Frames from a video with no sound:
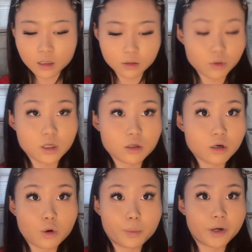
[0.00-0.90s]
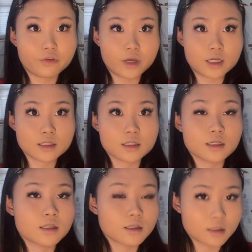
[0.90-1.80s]
You can go barefaced,
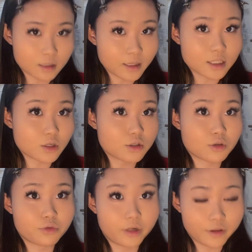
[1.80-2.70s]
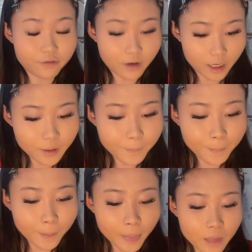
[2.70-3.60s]
that's also really fine.
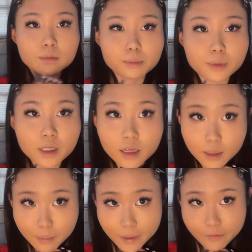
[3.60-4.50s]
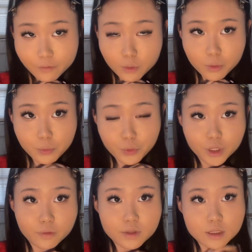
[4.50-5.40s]
But the main focal point
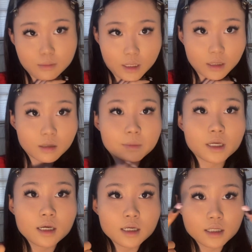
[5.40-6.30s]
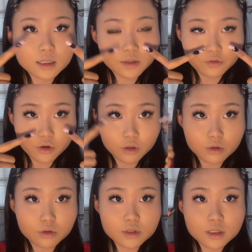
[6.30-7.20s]
of this makeup is the
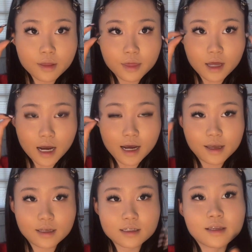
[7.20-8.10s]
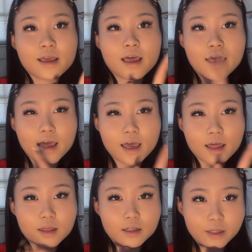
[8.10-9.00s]
freckles, the eyes,
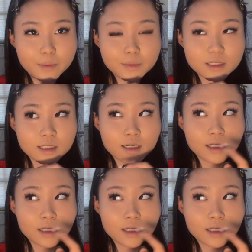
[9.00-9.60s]
the lips,